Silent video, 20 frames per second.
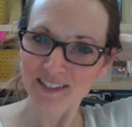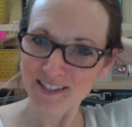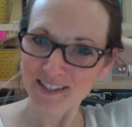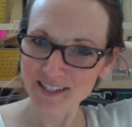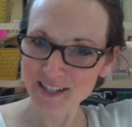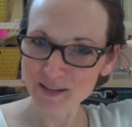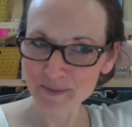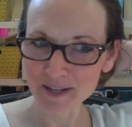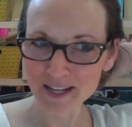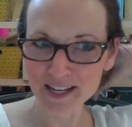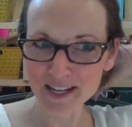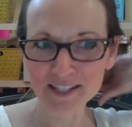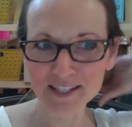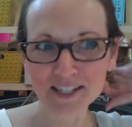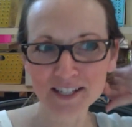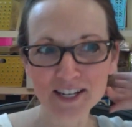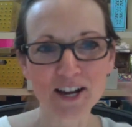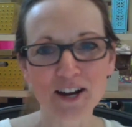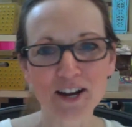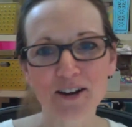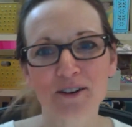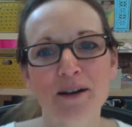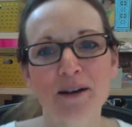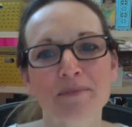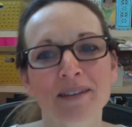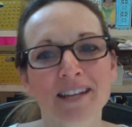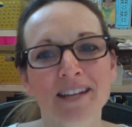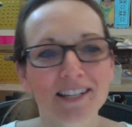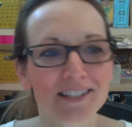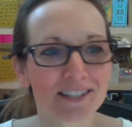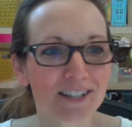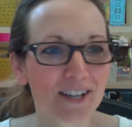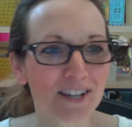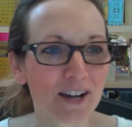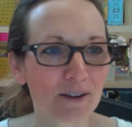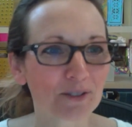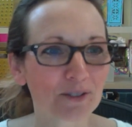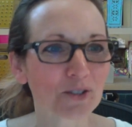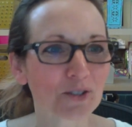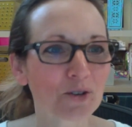Listen, I'm an SEO. I'm an
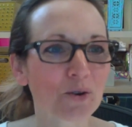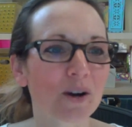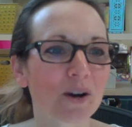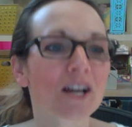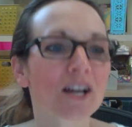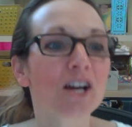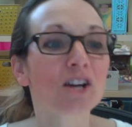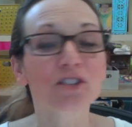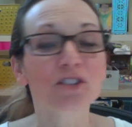SEO at the core.